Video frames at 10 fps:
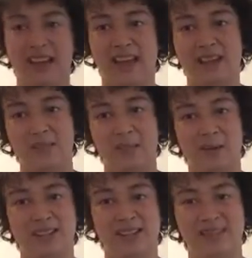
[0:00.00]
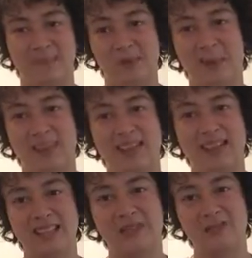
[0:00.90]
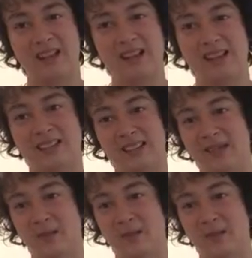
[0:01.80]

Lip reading: And people might think it's unfair because the